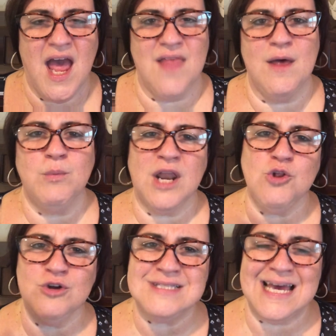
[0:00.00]
And then when I
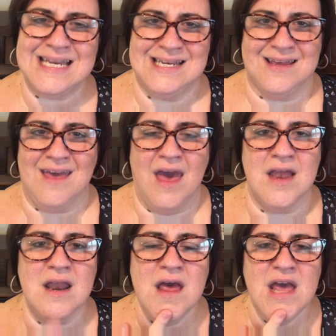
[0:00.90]
looked at it
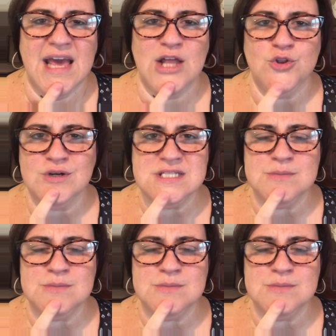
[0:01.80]
again, it looked